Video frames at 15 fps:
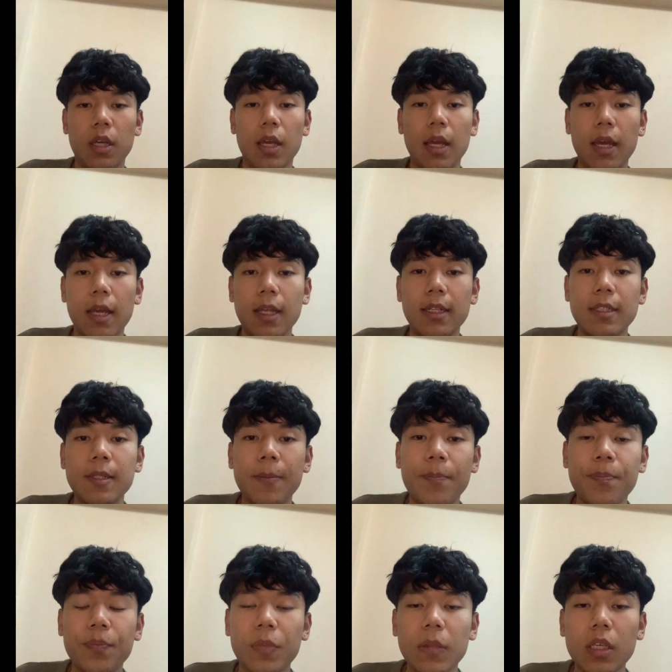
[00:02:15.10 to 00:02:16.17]
and
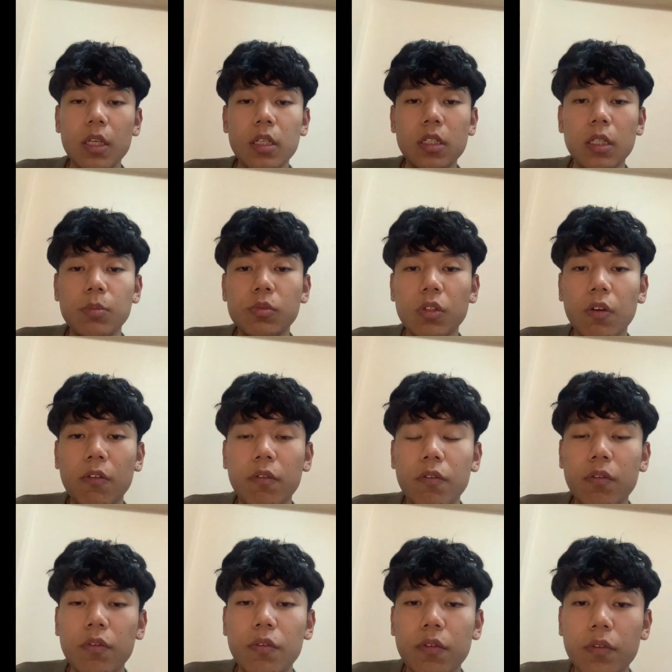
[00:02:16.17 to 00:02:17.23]
in terms
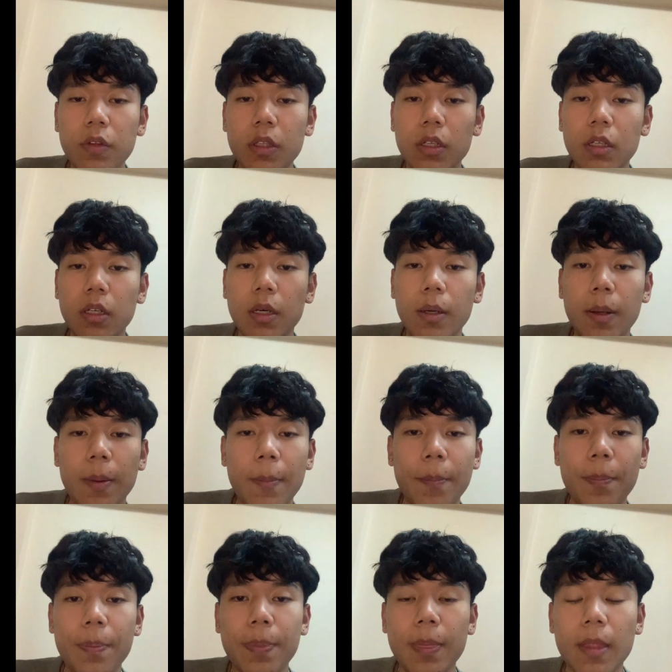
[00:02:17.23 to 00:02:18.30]
of the
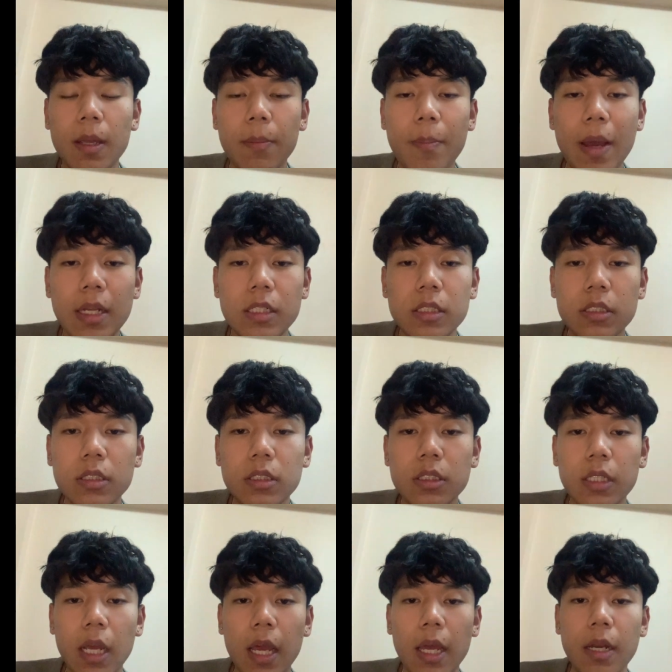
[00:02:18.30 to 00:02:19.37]
patent
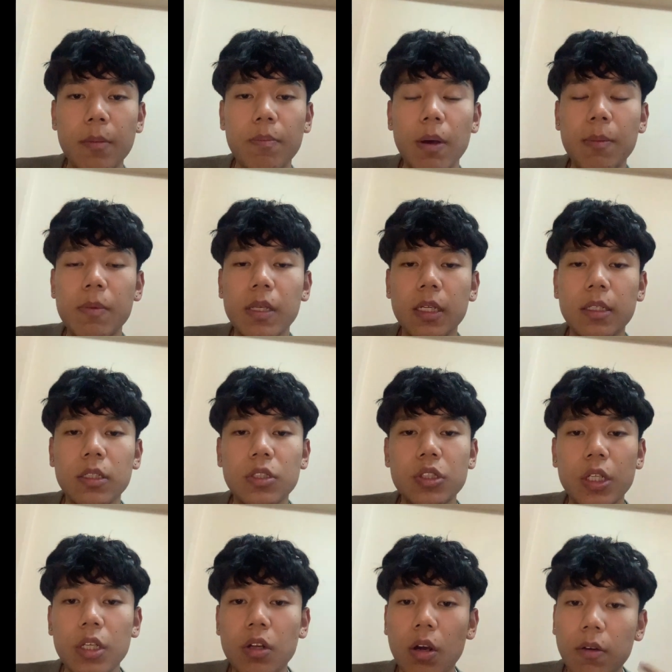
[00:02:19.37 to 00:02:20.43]
and public
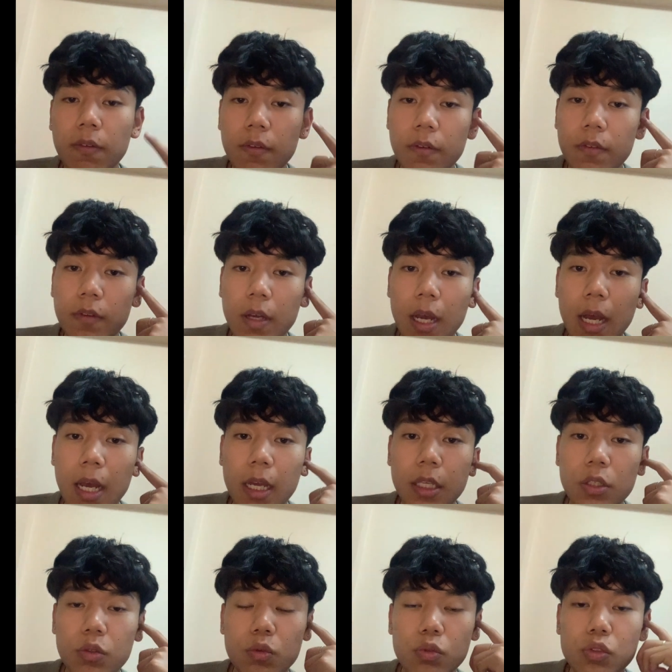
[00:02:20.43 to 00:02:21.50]
trade-off I
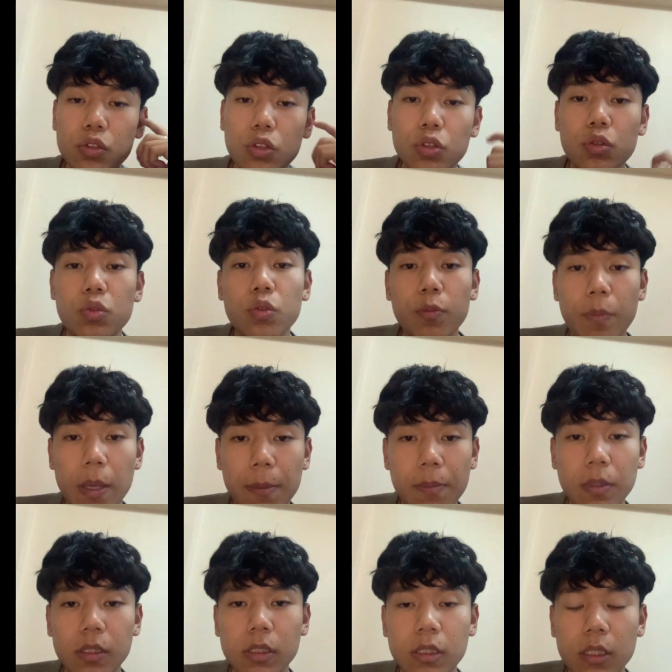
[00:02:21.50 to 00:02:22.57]
used two
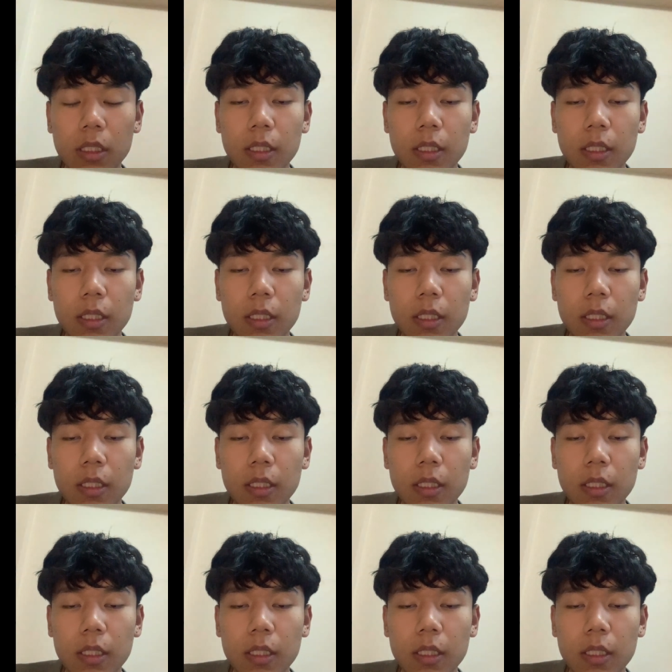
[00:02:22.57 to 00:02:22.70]
papers